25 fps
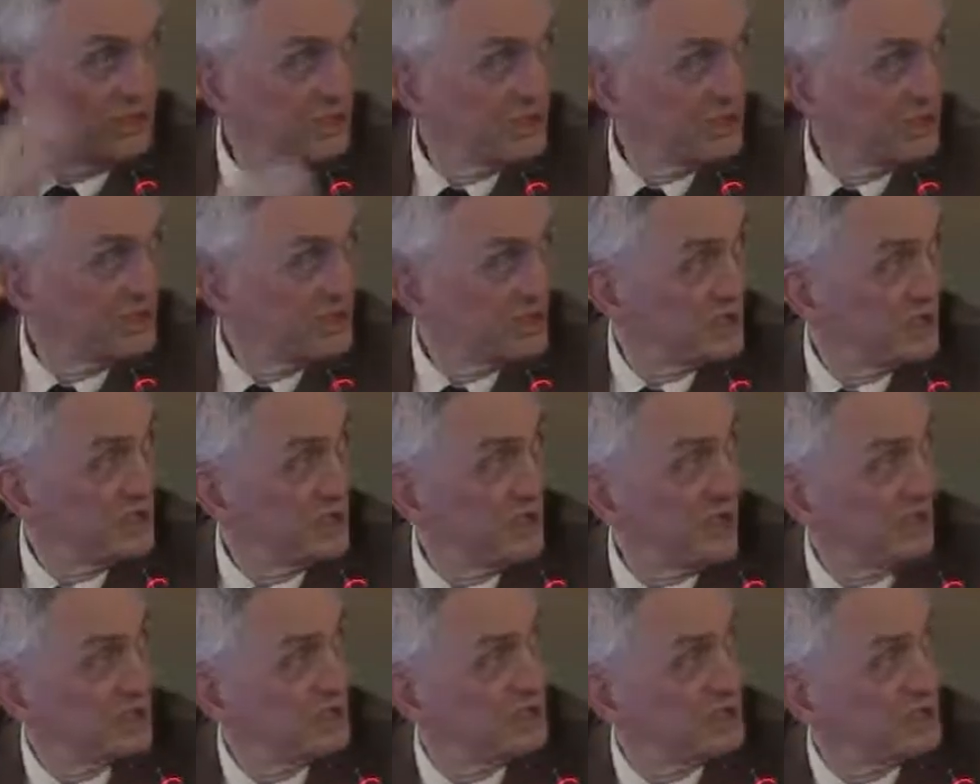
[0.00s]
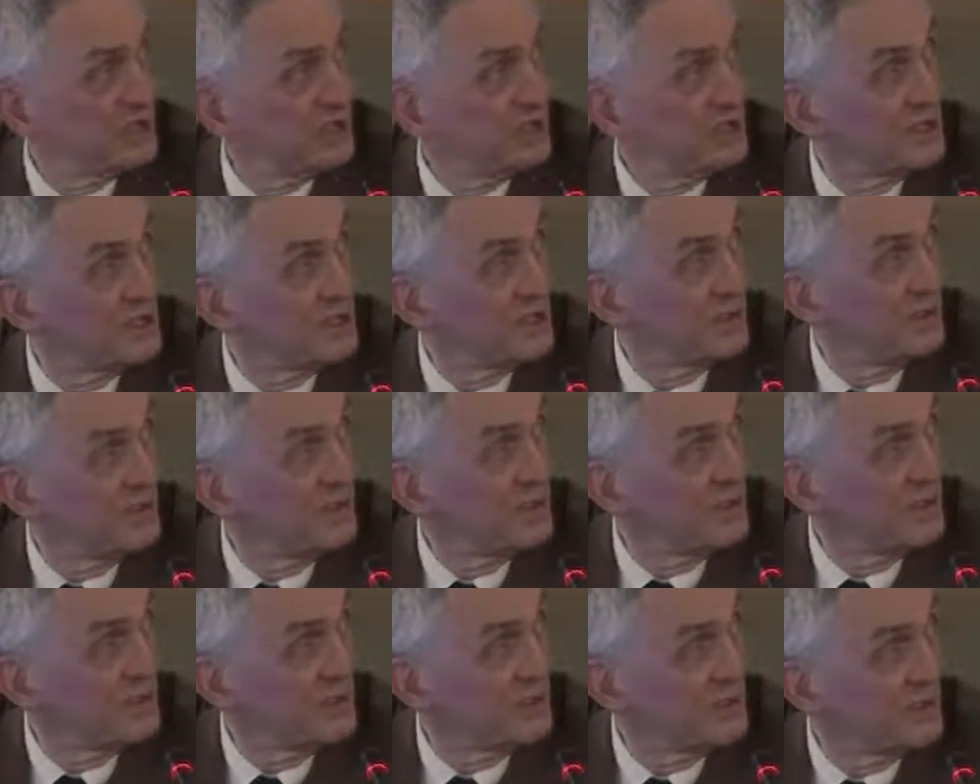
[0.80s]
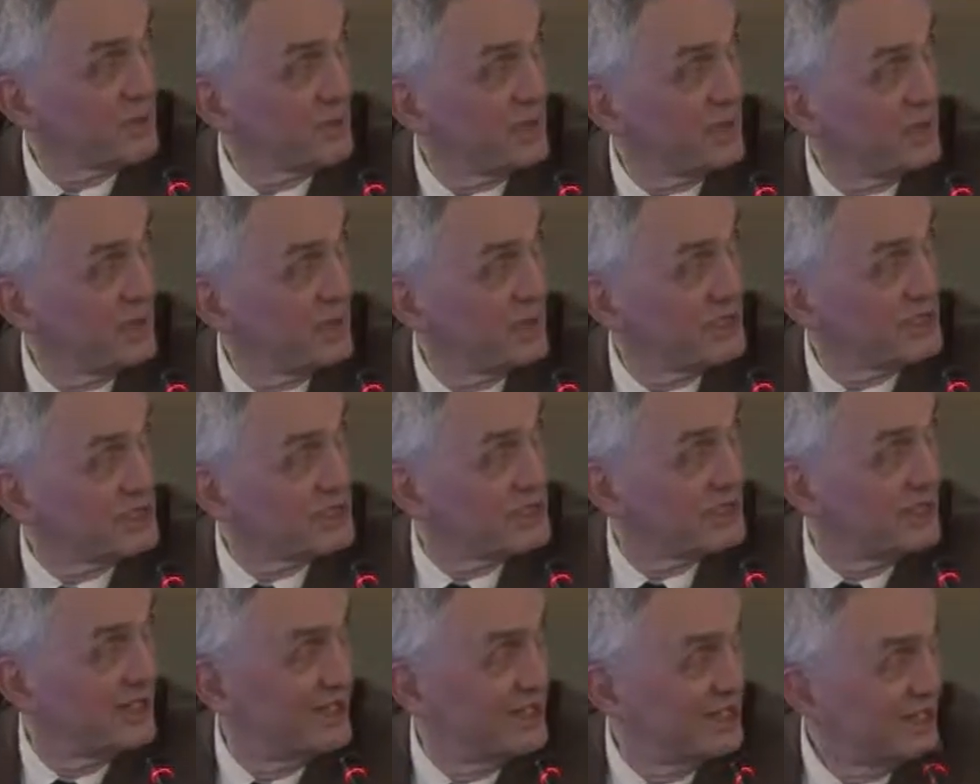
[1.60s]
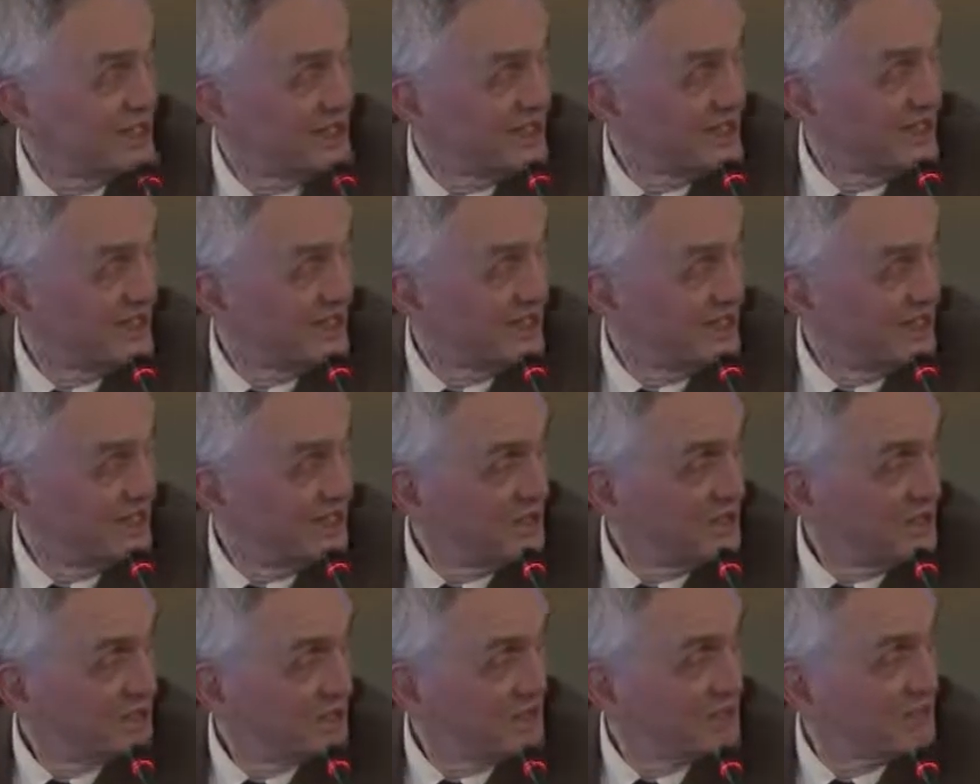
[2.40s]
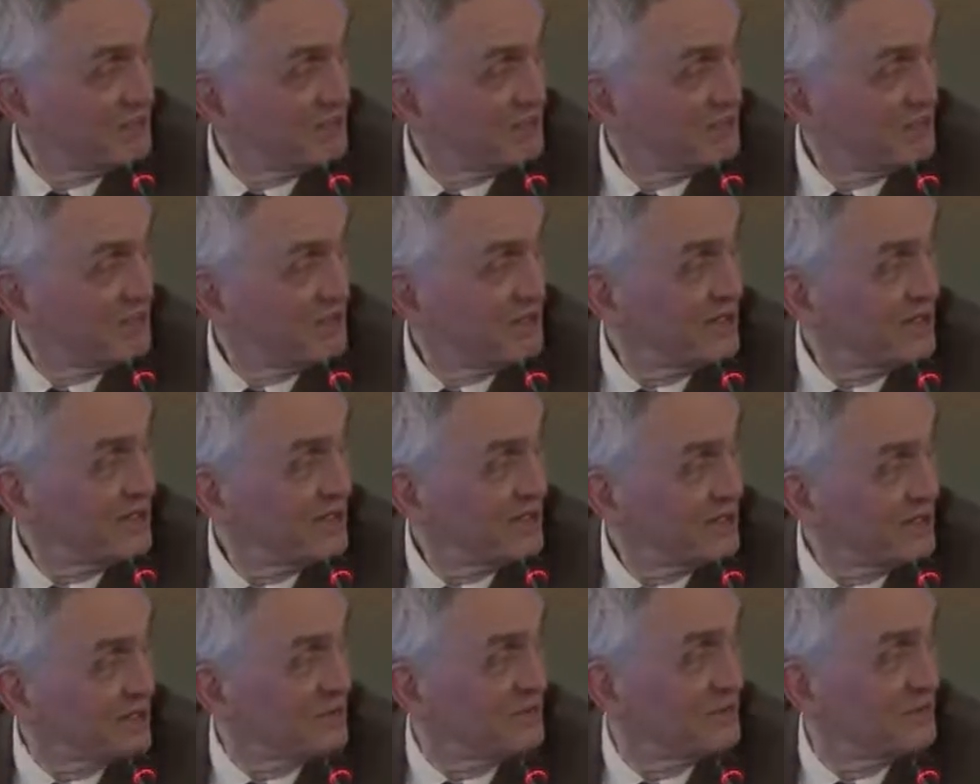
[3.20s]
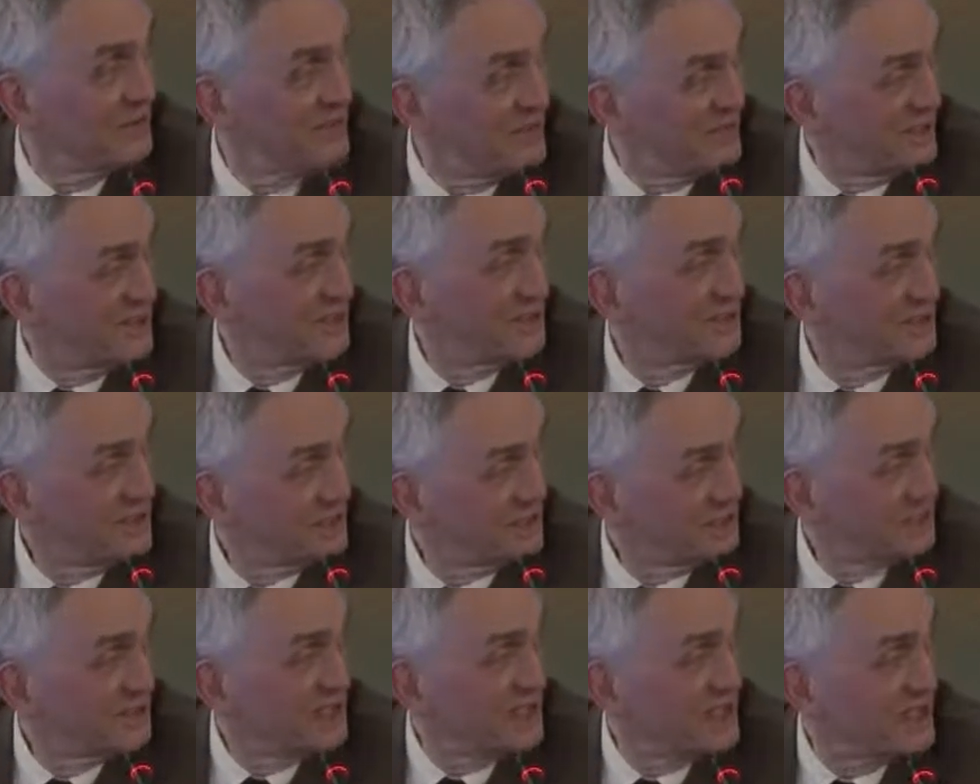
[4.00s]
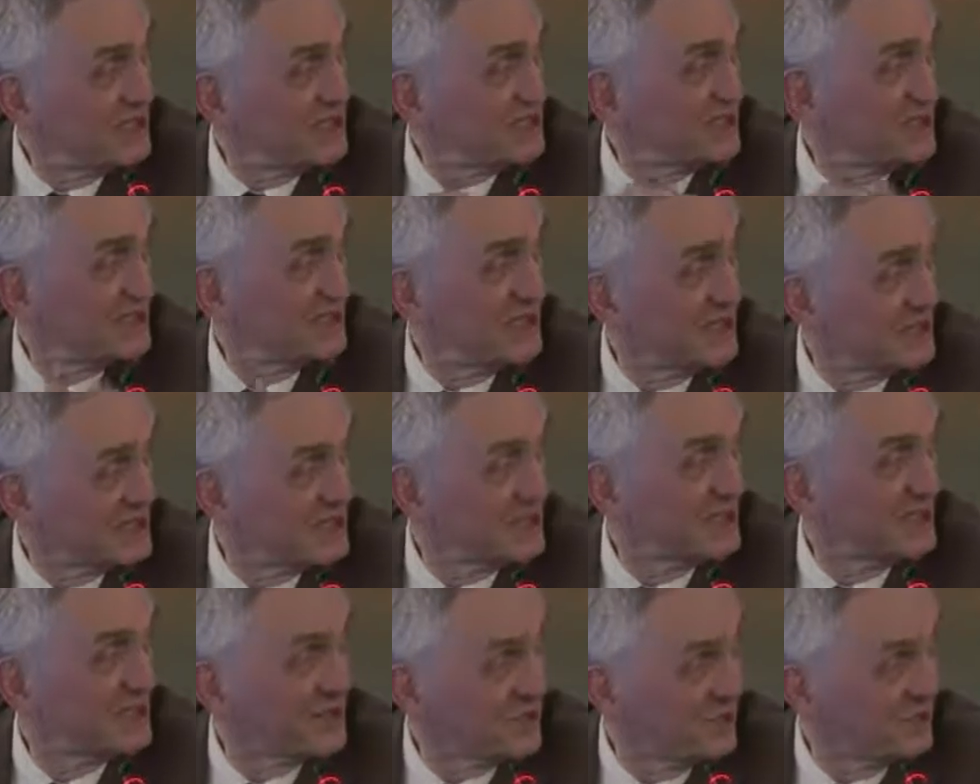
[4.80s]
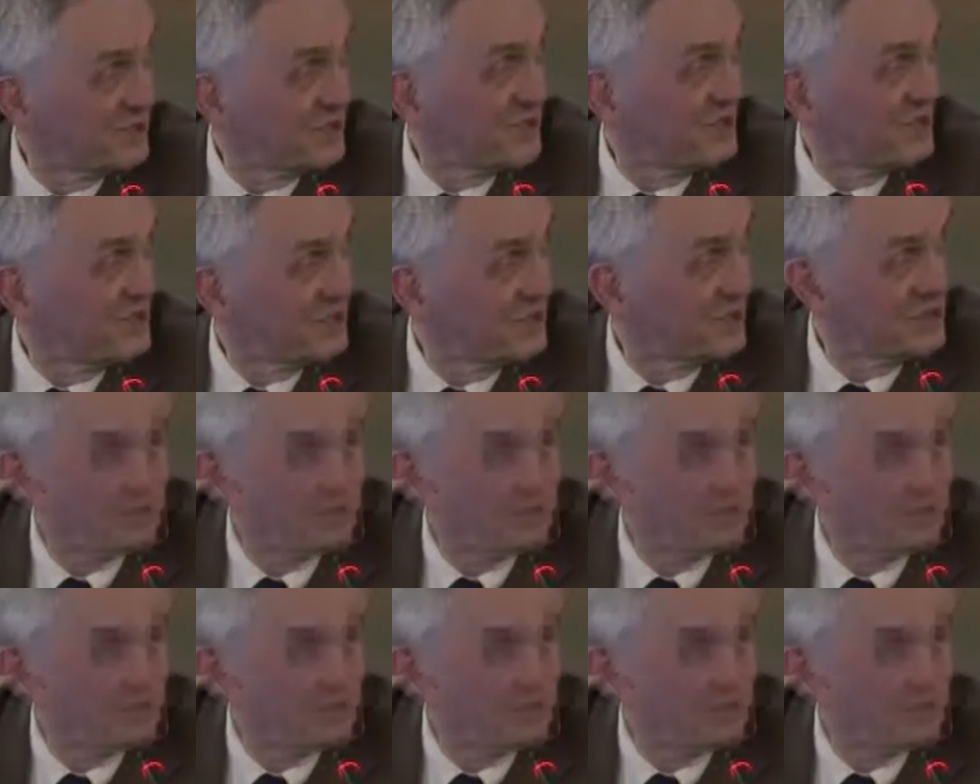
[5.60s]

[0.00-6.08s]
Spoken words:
which is the opposition free rides, by being awkward, because it isn't going to pull the